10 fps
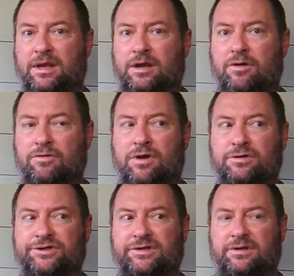low
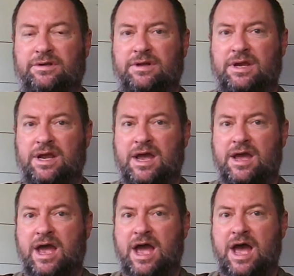cost,
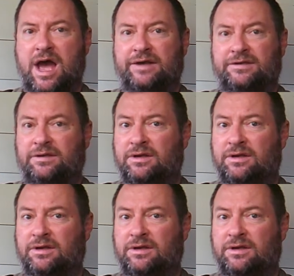and